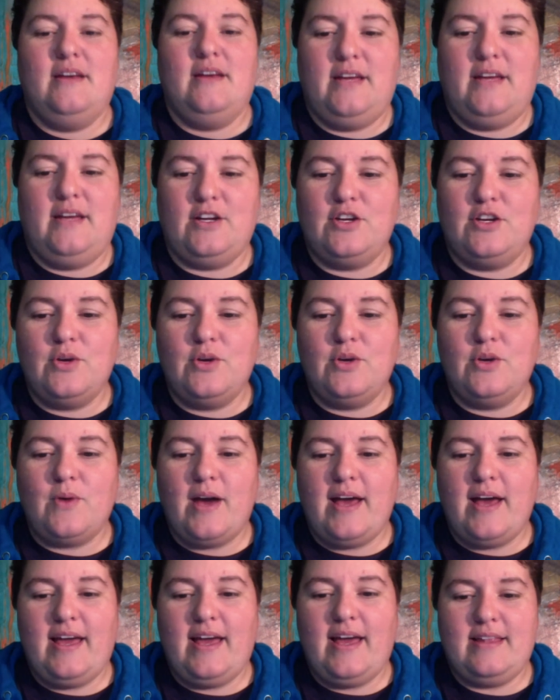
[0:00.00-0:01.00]
new
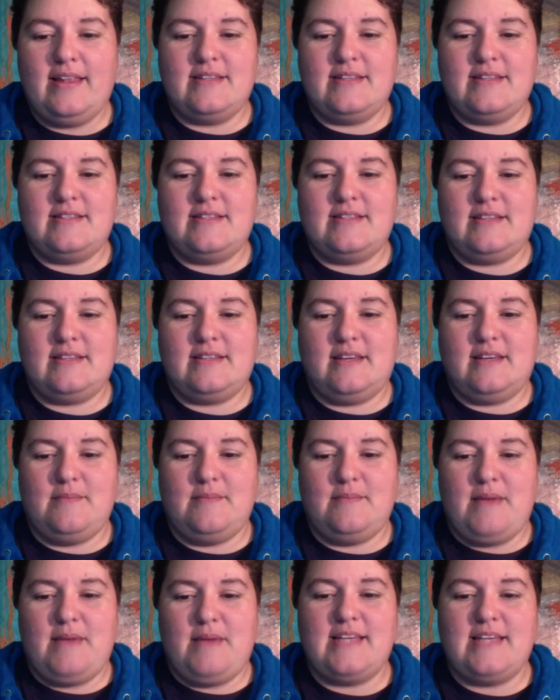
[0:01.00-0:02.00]
way that's going to
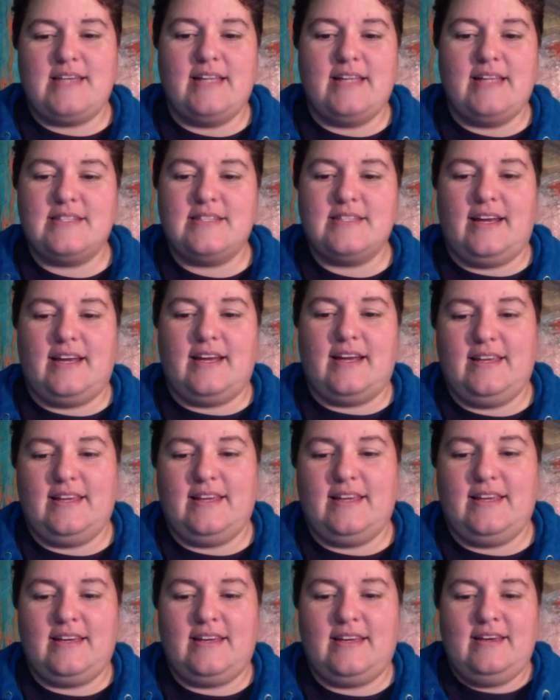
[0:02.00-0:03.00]
make sense. And I
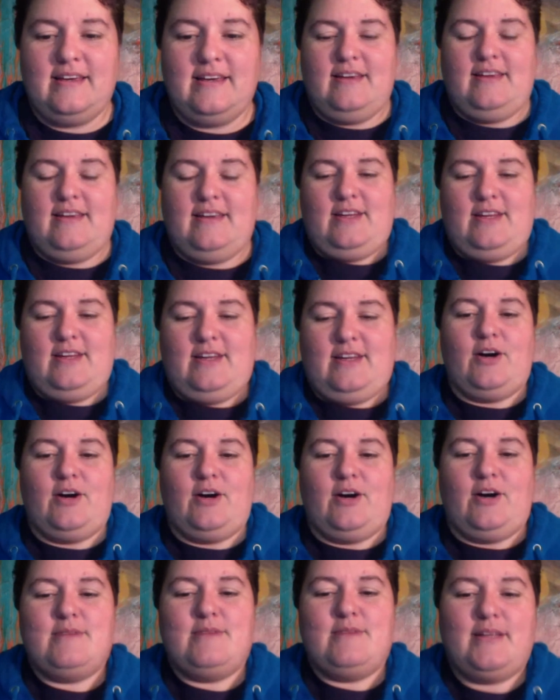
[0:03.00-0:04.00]
think,
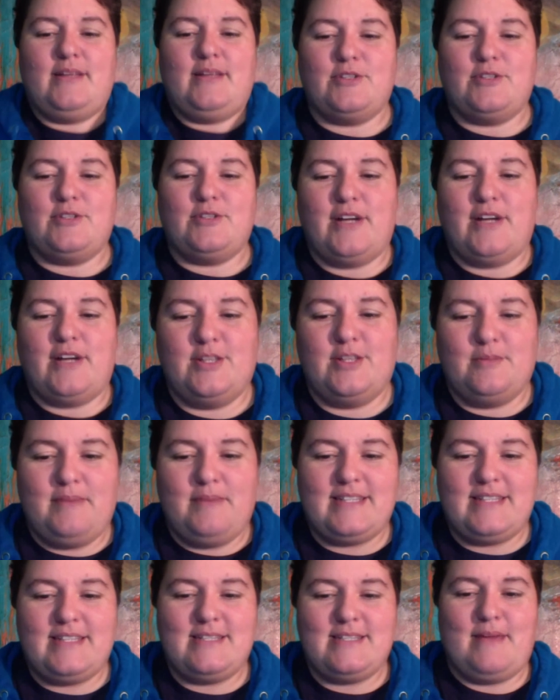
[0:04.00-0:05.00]
ultimately we'll try to
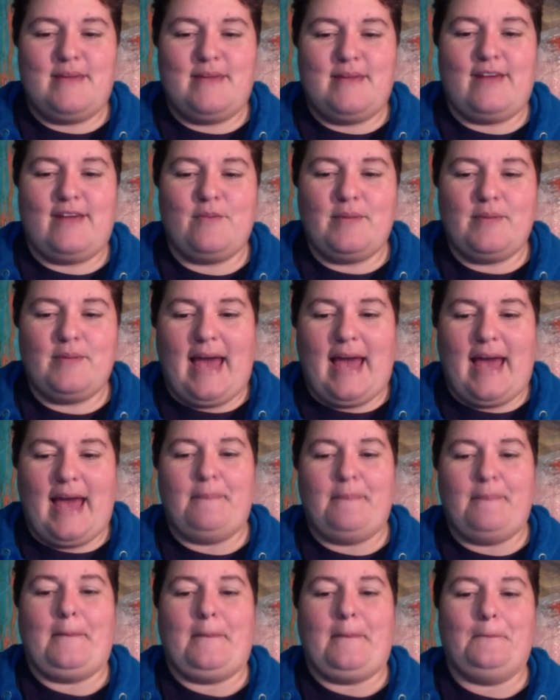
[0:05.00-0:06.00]
do the best to make everybody
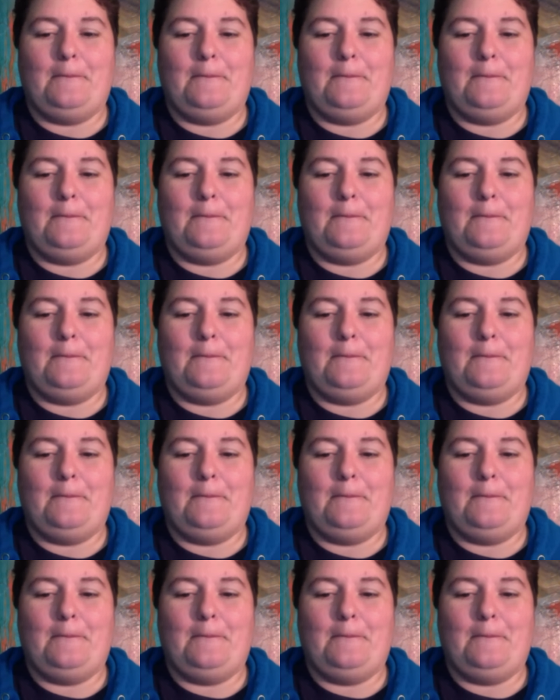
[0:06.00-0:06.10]
happy.